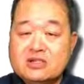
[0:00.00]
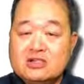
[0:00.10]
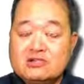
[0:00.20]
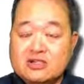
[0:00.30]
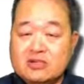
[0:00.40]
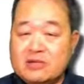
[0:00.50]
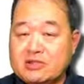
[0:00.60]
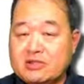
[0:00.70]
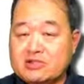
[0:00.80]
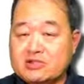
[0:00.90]
So think about
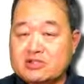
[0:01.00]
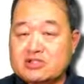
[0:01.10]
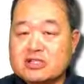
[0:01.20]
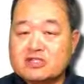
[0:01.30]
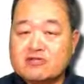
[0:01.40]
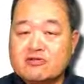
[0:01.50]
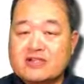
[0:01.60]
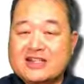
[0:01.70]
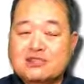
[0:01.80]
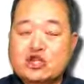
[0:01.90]
these. We'll discuss it over the
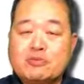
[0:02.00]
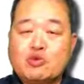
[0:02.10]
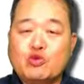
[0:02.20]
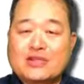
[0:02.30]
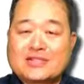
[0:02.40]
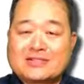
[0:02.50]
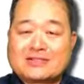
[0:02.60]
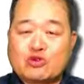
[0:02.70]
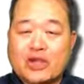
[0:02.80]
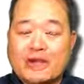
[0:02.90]
next couple weeks,
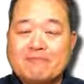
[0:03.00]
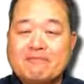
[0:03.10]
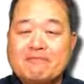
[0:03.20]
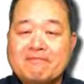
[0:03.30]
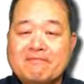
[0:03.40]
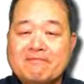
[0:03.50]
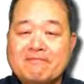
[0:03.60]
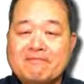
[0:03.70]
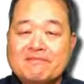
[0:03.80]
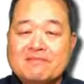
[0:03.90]
okay?
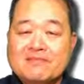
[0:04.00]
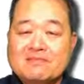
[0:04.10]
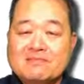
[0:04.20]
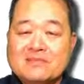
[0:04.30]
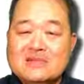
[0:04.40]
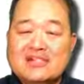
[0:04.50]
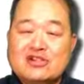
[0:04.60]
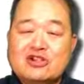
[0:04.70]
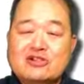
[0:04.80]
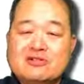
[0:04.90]
Take
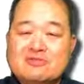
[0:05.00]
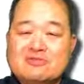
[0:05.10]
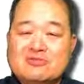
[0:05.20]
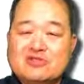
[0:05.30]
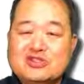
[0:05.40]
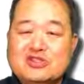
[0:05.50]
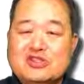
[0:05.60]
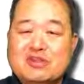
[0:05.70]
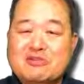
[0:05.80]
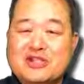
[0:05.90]
care. We'll see you in a
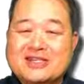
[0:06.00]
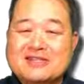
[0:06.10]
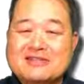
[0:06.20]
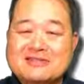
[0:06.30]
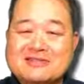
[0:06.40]
couple days.